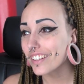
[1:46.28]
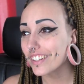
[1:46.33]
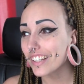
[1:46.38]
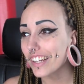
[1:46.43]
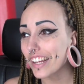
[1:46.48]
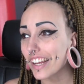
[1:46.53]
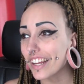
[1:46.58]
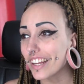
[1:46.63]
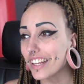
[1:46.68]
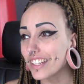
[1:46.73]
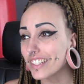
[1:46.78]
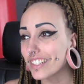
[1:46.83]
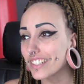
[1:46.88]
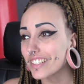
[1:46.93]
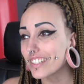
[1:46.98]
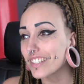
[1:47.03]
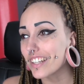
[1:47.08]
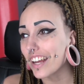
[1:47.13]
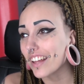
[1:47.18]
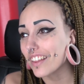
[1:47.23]

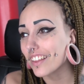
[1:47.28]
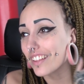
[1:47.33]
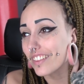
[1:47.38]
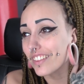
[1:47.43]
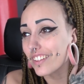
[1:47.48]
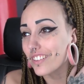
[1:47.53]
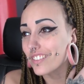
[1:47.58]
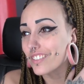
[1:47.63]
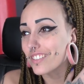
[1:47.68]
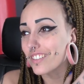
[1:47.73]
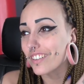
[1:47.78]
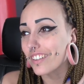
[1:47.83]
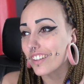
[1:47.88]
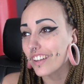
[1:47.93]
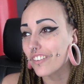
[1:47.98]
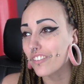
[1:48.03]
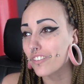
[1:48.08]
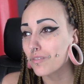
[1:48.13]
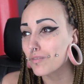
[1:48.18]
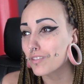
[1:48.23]
and I think those were
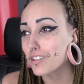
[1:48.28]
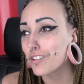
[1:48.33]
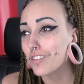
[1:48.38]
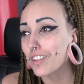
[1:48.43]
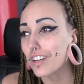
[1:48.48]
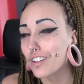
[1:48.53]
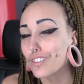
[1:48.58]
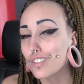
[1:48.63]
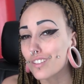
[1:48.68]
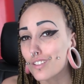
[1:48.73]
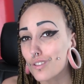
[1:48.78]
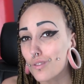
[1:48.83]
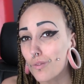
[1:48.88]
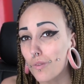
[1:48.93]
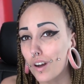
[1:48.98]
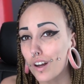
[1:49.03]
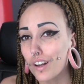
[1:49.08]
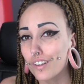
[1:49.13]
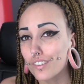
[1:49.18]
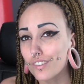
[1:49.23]
like from
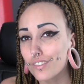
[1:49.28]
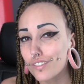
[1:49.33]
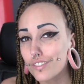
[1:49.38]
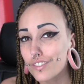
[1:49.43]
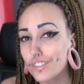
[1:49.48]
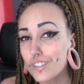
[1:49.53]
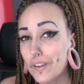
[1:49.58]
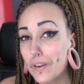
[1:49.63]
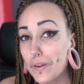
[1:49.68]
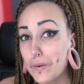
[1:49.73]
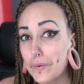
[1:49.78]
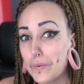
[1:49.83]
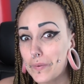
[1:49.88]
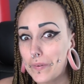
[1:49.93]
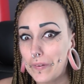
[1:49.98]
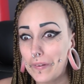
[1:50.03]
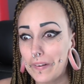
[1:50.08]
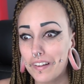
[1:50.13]
2012, so